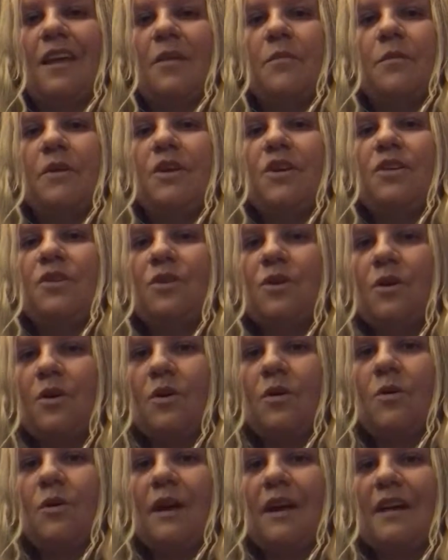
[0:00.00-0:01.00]
but
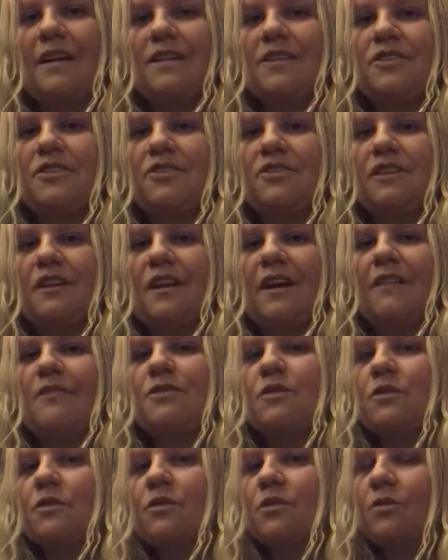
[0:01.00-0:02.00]
no HG.
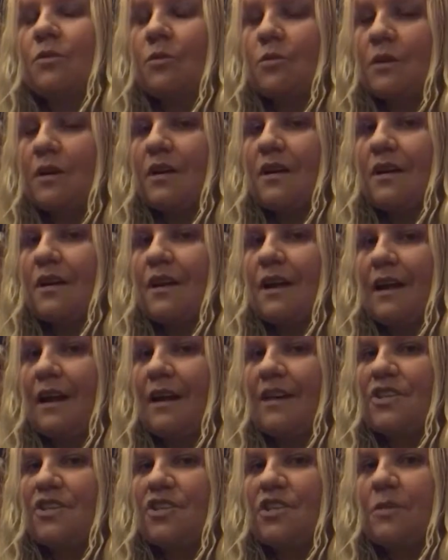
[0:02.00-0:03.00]
After 3
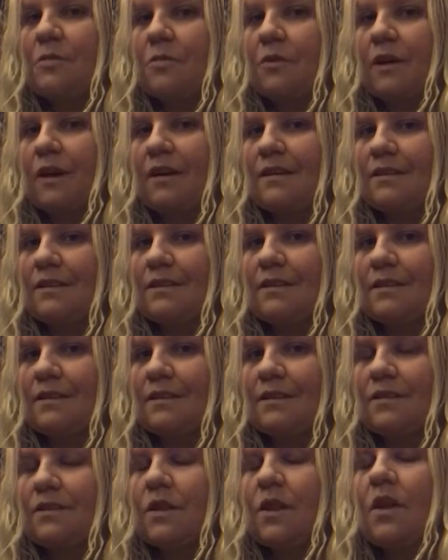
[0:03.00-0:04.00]
HG
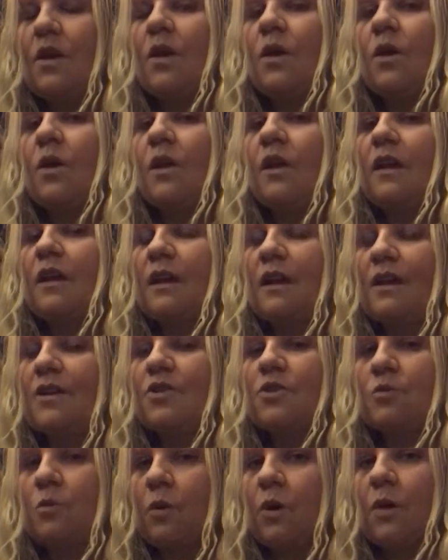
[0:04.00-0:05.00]
pregnancies,
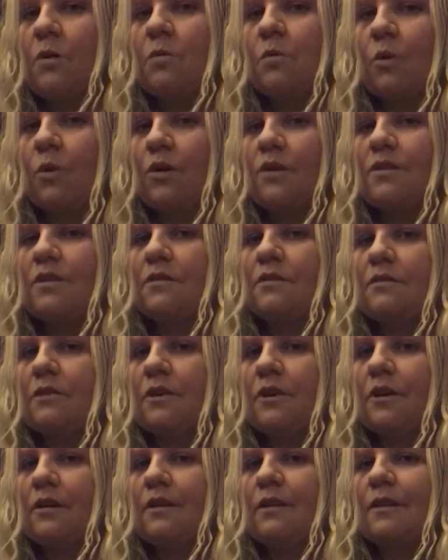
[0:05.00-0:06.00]
each one more
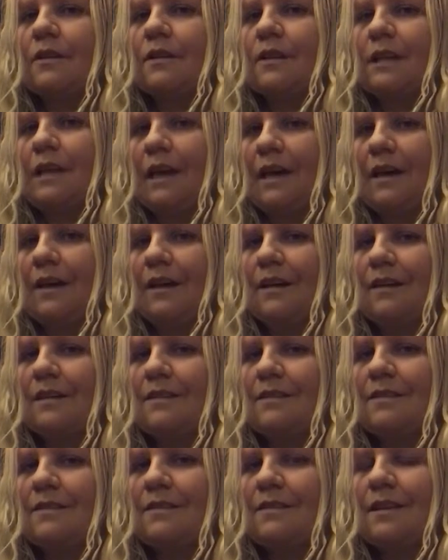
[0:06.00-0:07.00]
severe than the
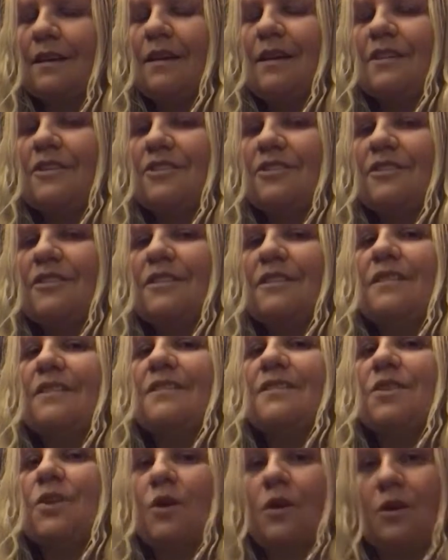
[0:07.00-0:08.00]
next.
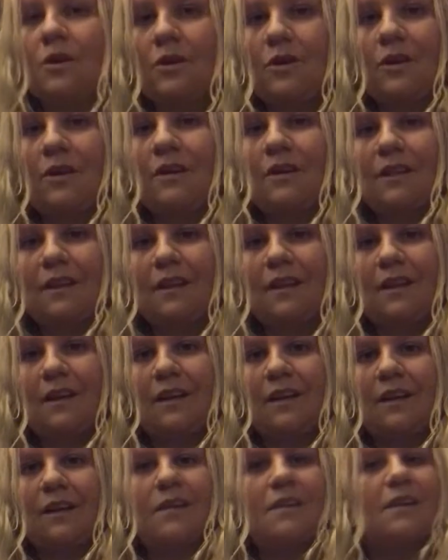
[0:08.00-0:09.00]
She's
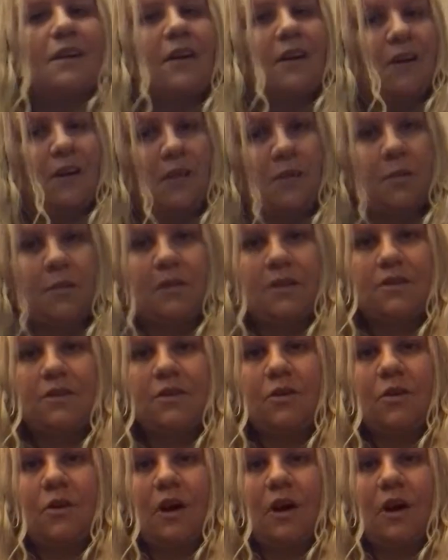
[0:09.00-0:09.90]
currently on the Mito